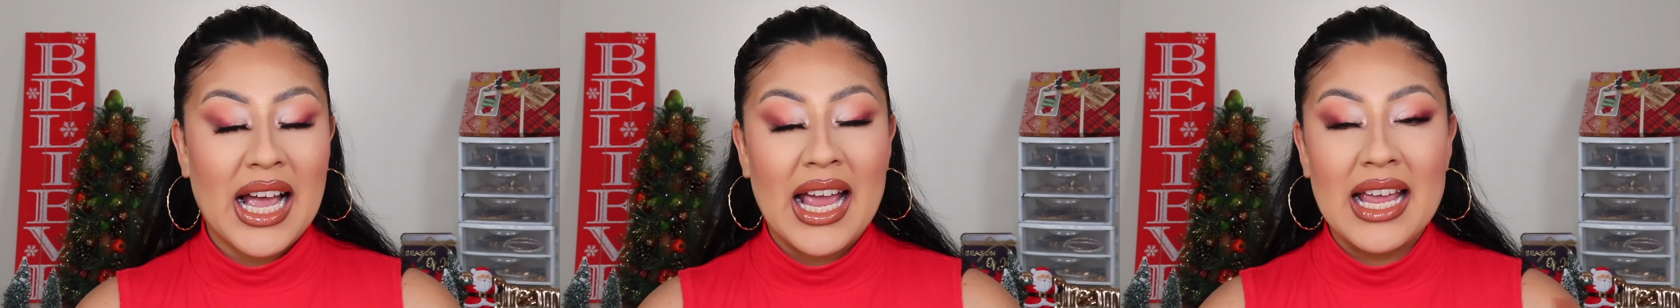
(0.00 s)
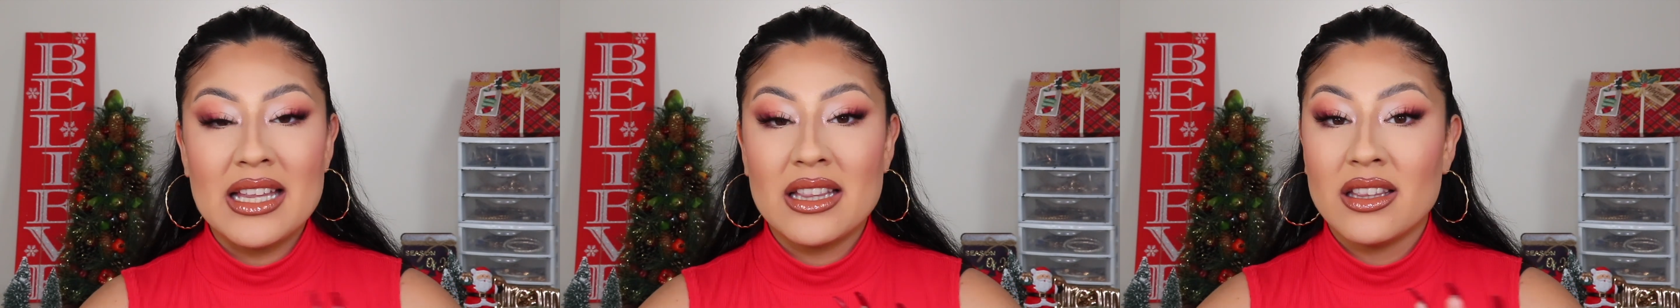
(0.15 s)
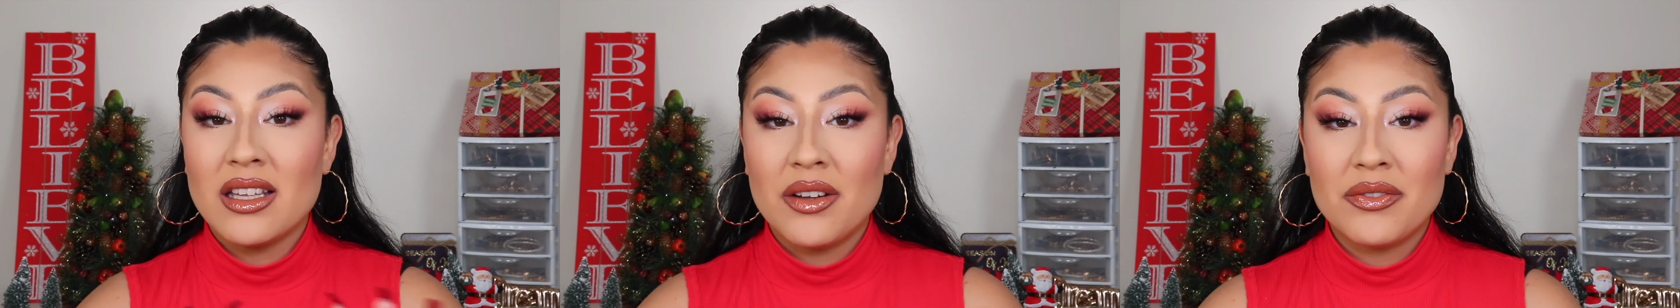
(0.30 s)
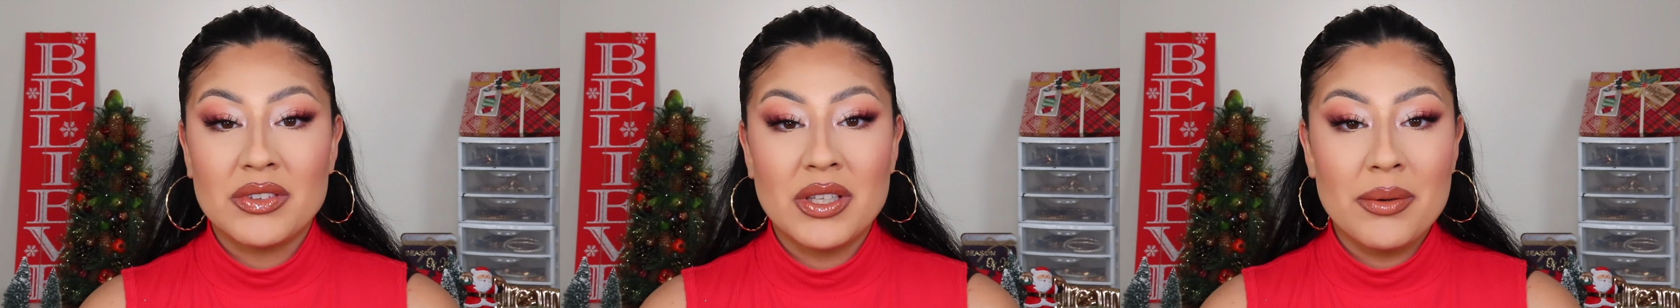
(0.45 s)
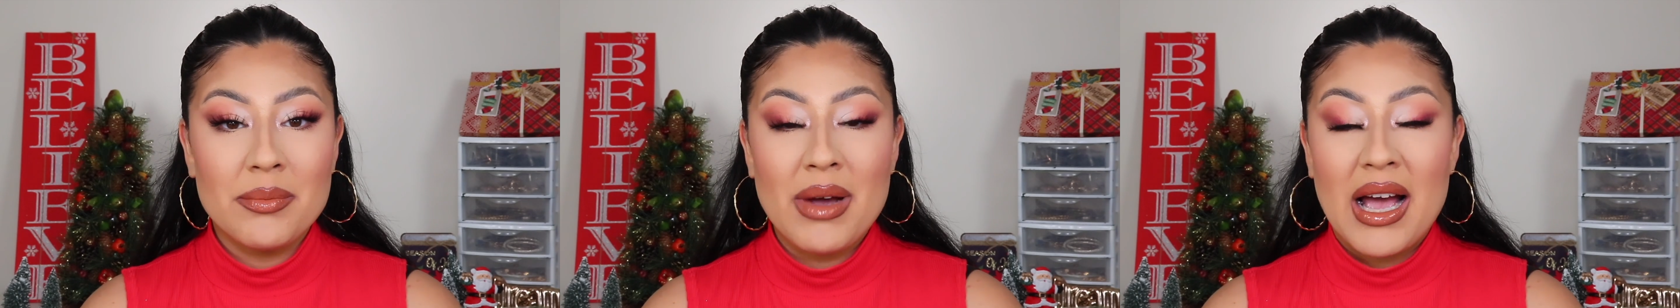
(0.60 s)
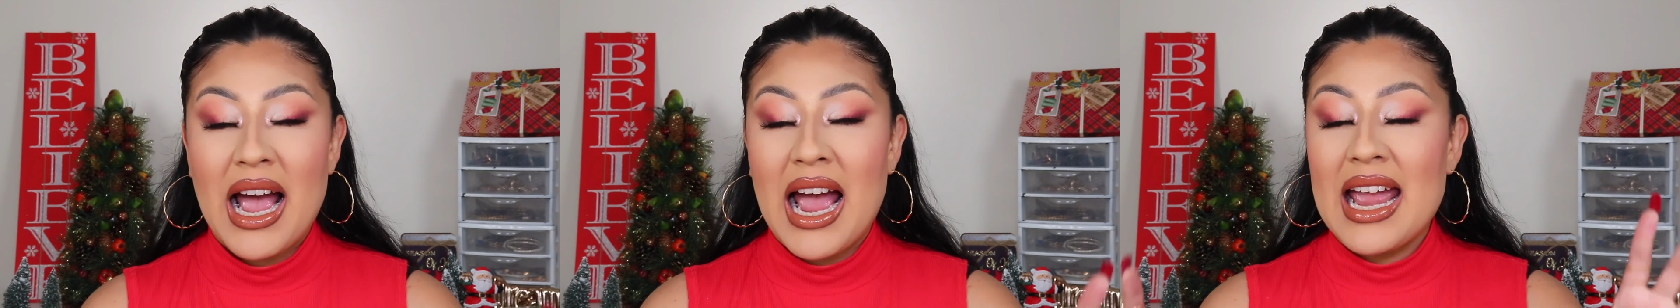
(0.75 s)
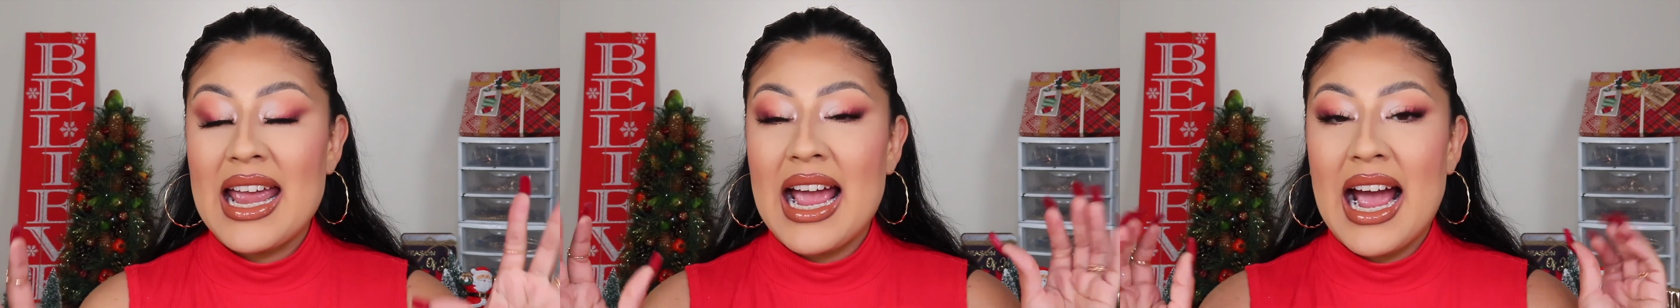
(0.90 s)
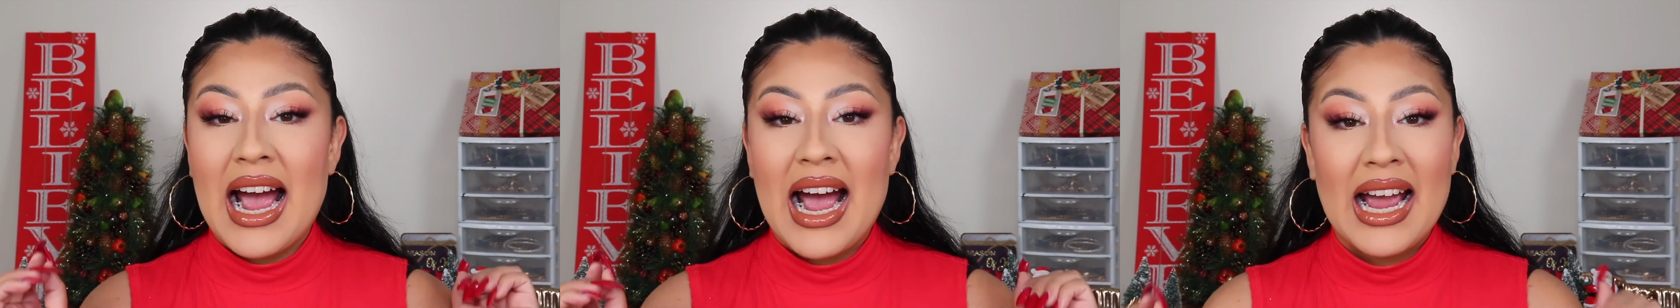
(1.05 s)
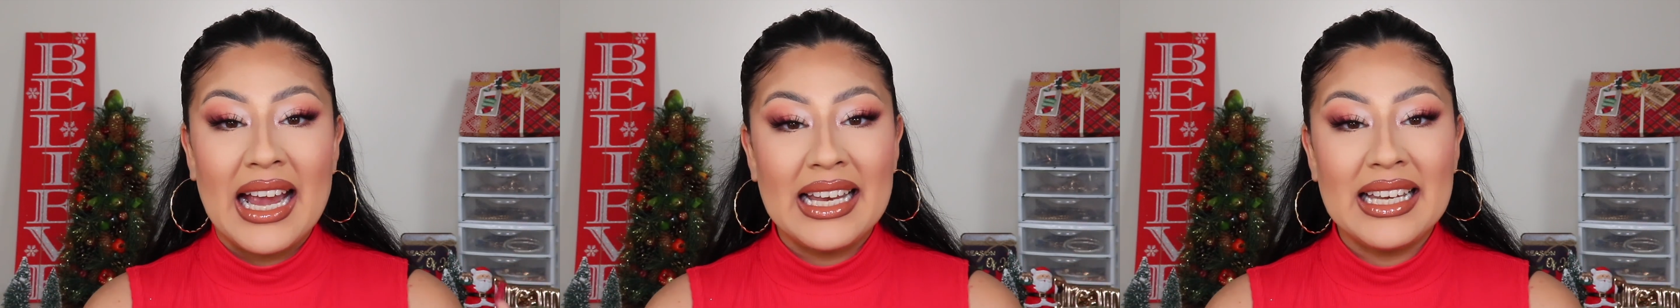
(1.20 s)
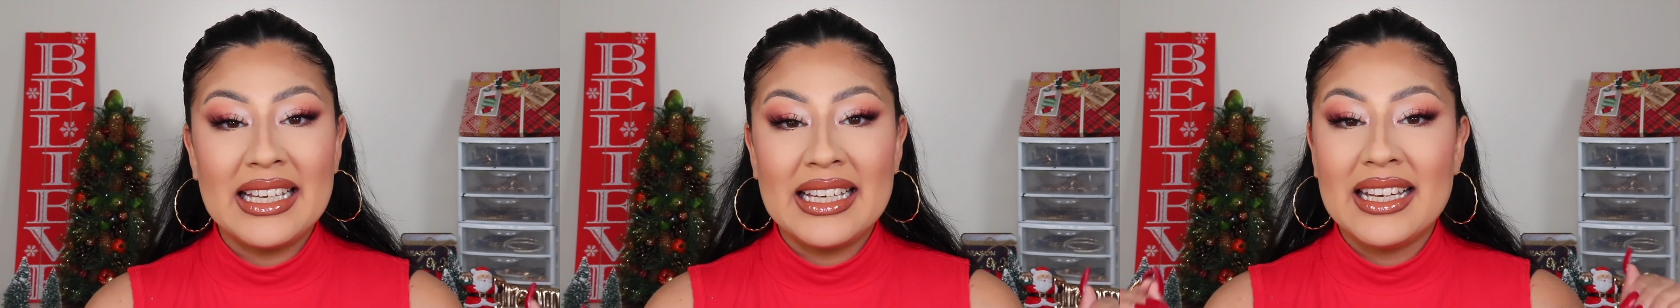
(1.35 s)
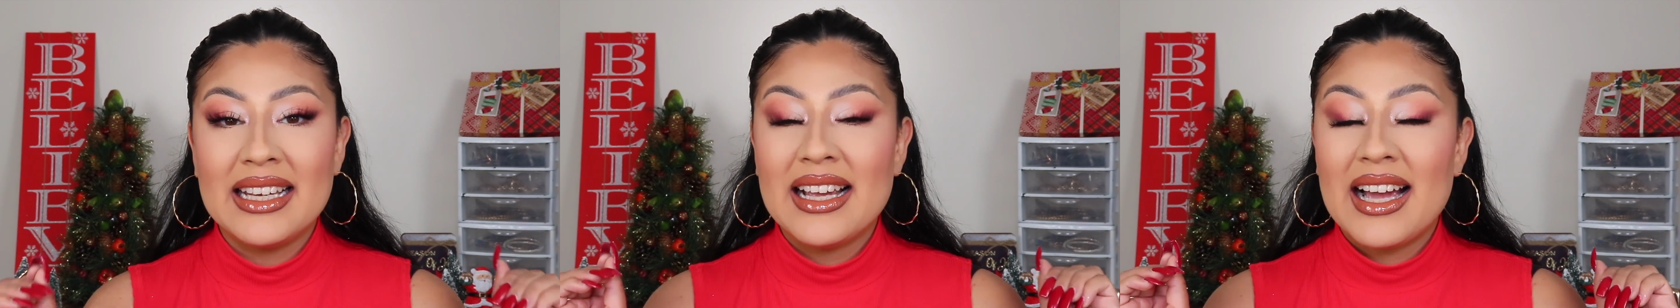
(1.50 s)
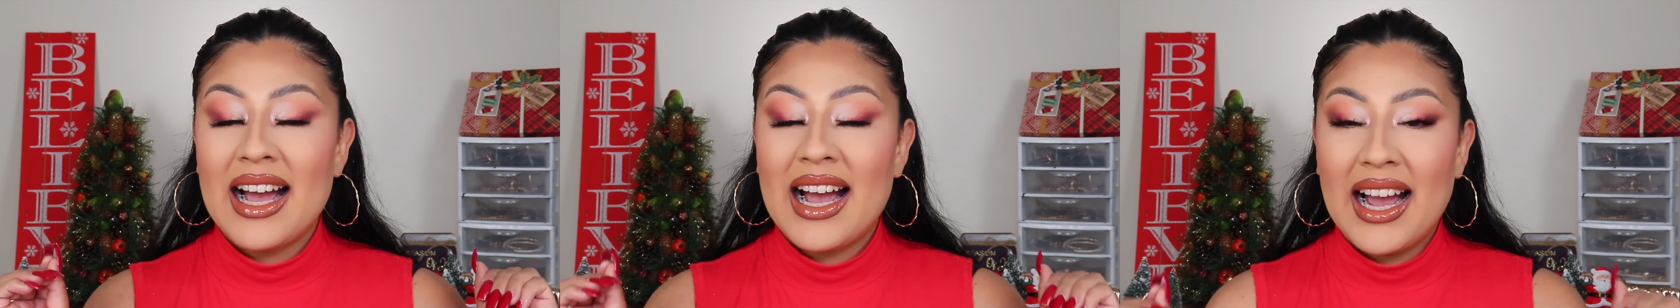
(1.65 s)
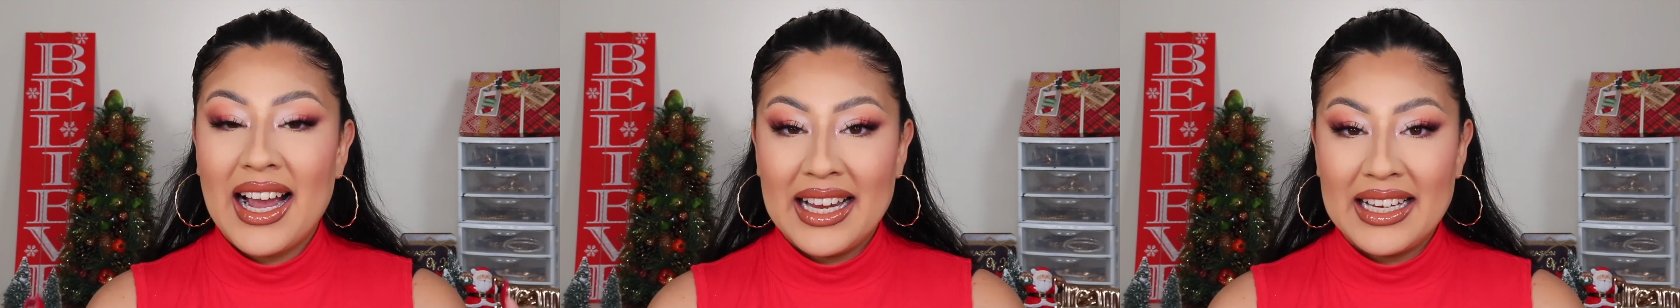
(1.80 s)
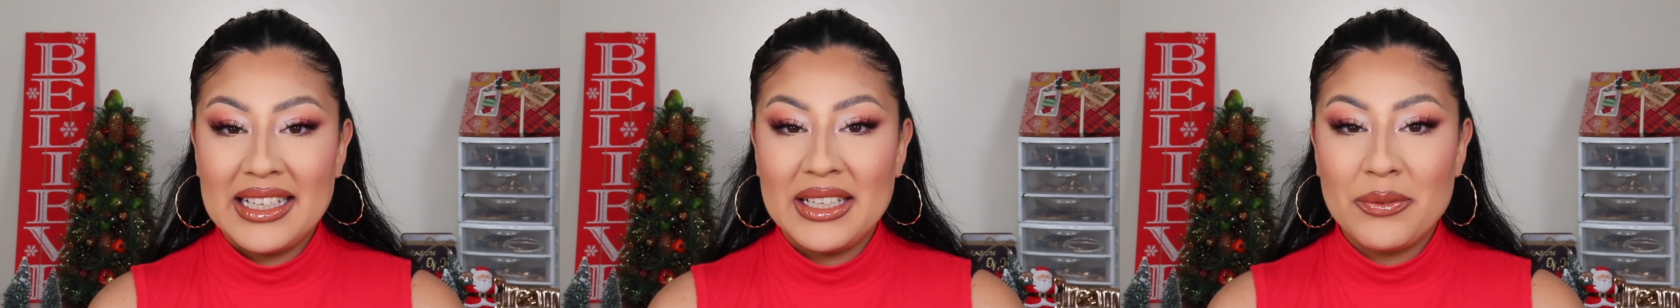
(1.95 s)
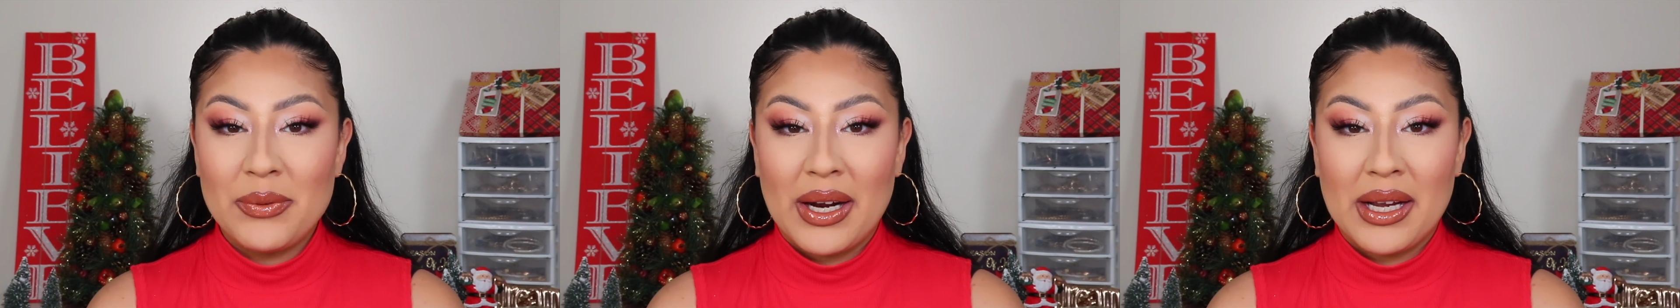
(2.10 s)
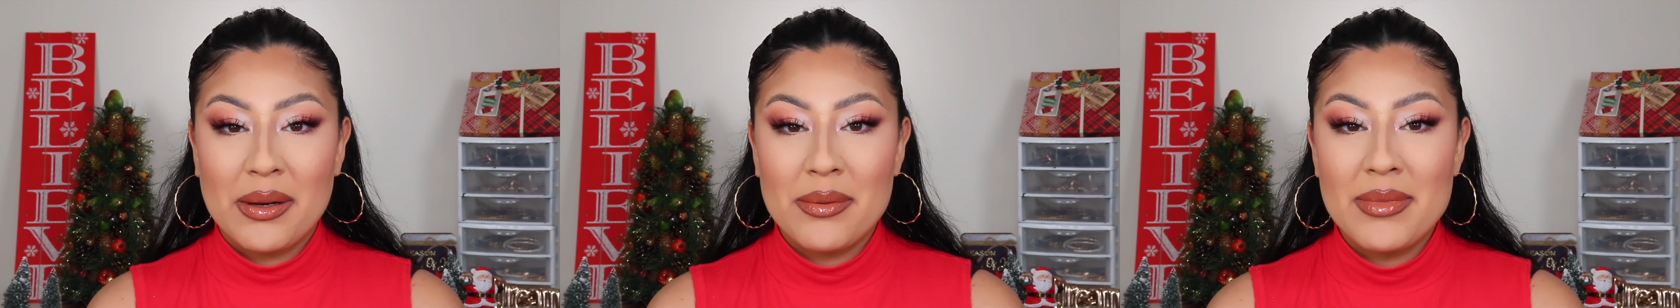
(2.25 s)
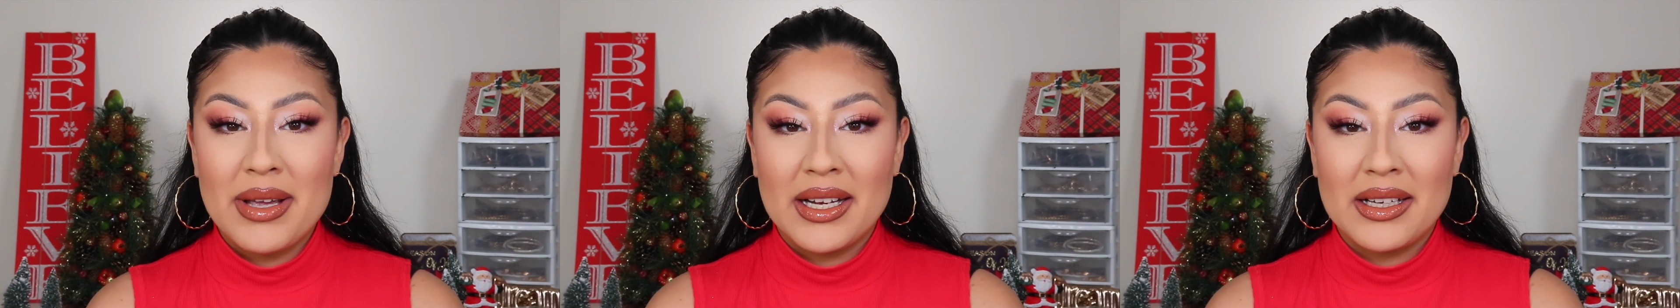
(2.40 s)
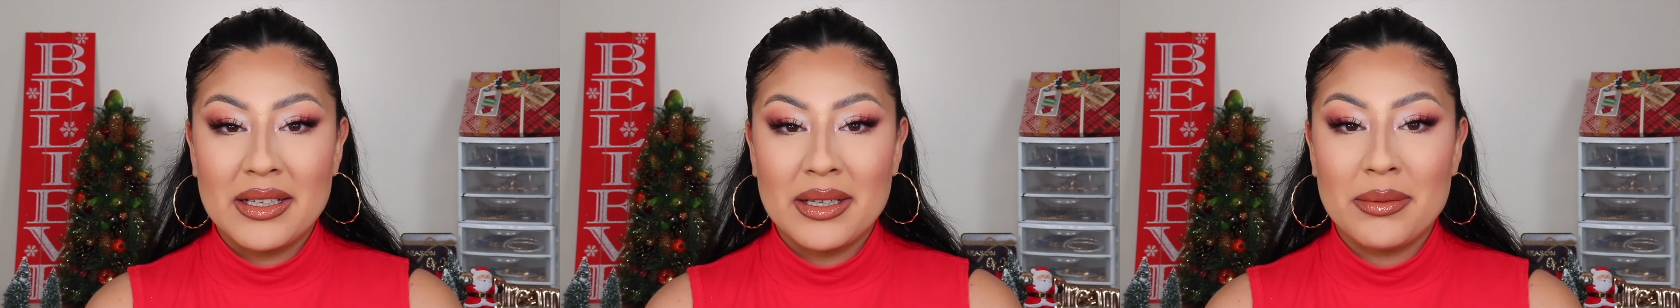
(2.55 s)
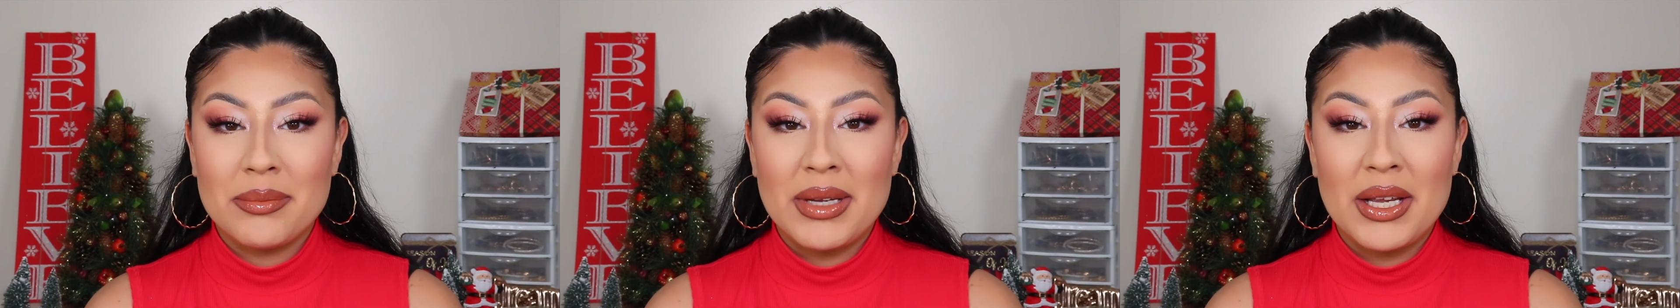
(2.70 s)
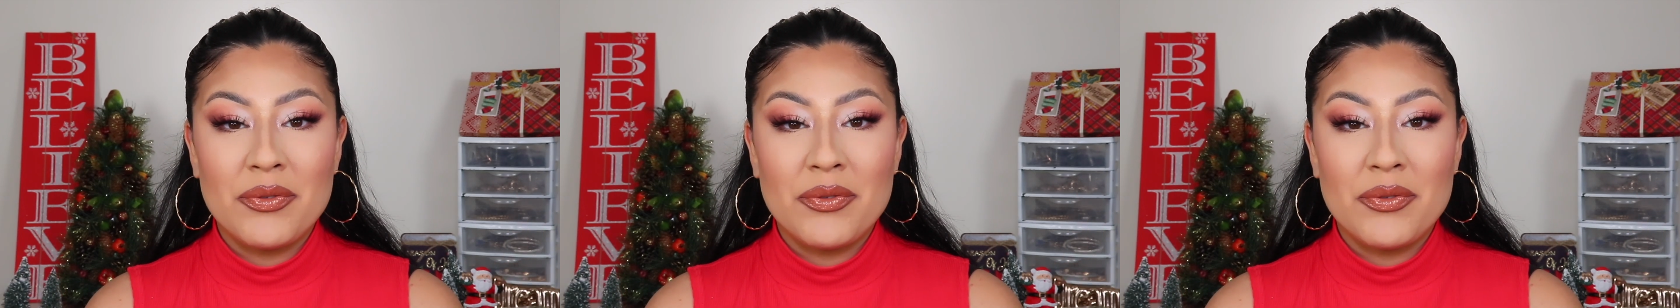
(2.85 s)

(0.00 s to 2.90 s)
I love them. I highly, highly recommend them.